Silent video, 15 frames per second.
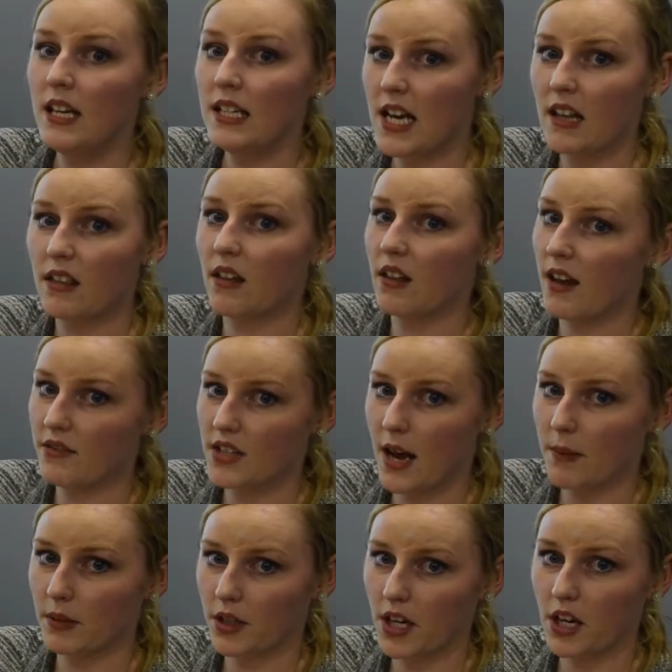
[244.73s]
take the
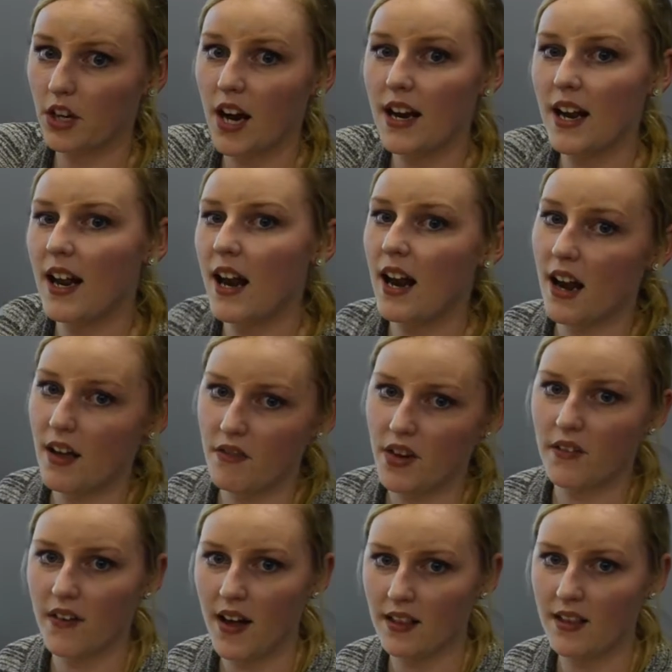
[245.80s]
Lifetime Learning Credit, and I
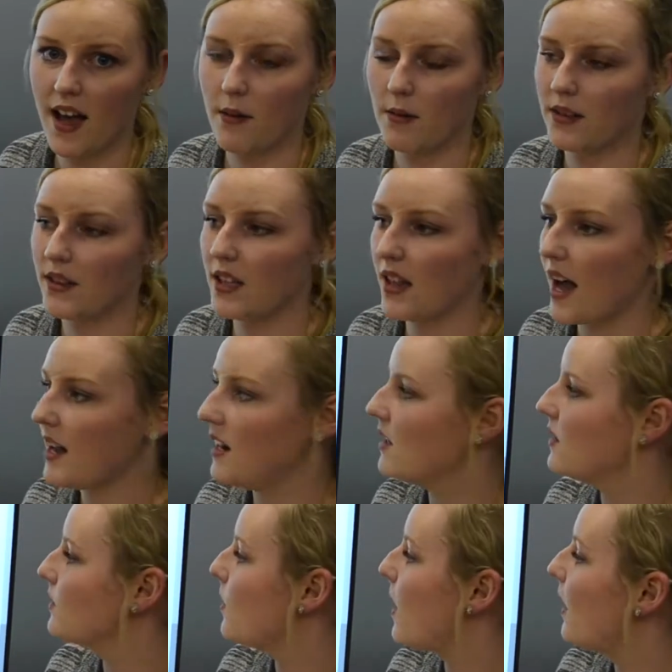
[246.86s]
verified that with the client
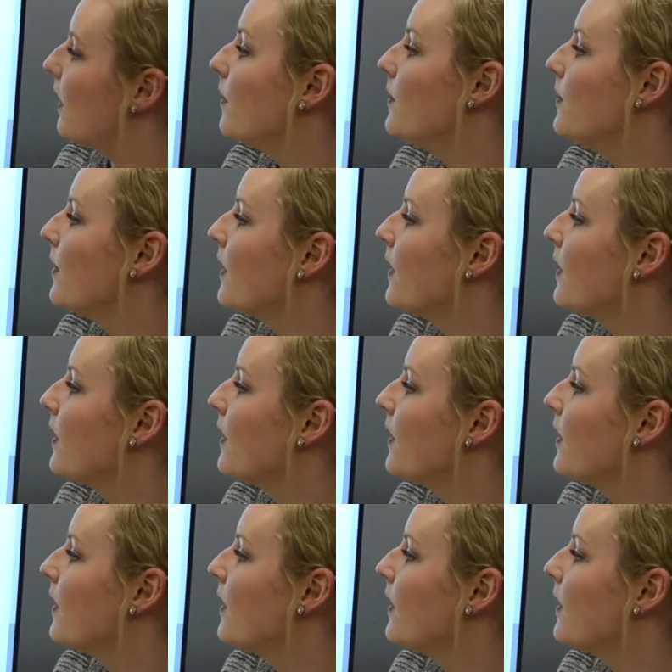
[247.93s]
as well.